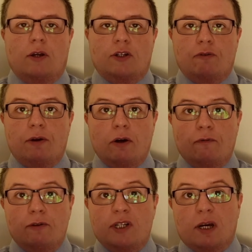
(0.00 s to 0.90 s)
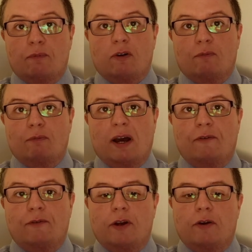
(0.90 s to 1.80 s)
So if we look, for example, at
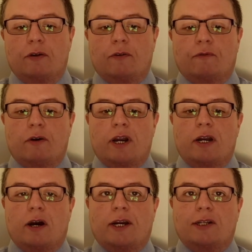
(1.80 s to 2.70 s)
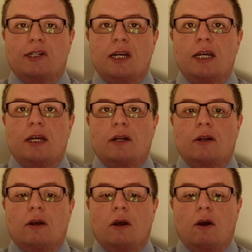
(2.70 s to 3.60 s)
Matthew 3.19,
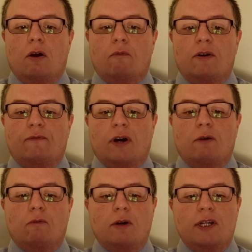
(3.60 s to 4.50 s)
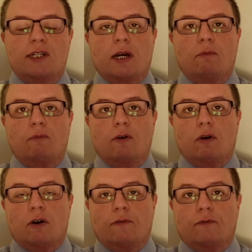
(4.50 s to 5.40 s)
we find one example
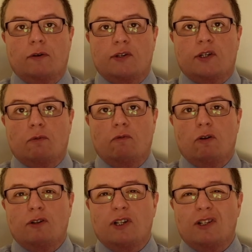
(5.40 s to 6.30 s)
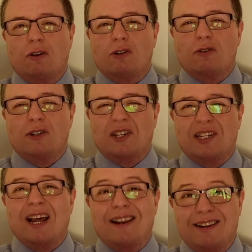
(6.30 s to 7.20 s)
of someone just not
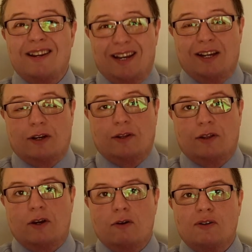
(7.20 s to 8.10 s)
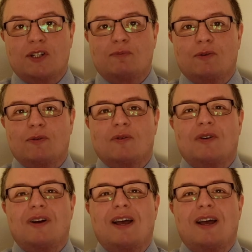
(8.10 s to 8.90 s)
understanding the gospel.